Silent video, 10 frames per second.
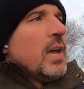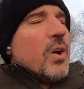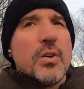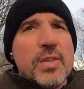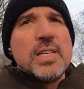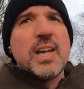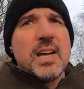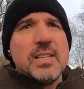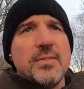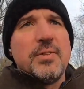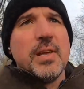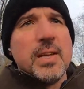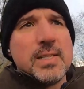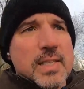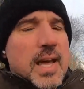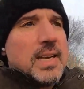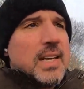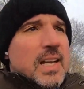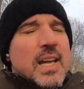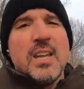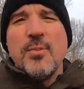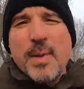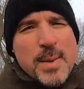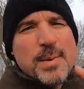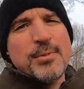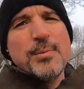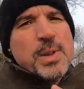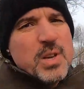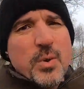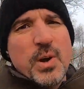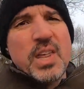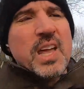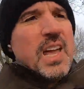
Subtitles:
all these kinds of things that you may be familiar with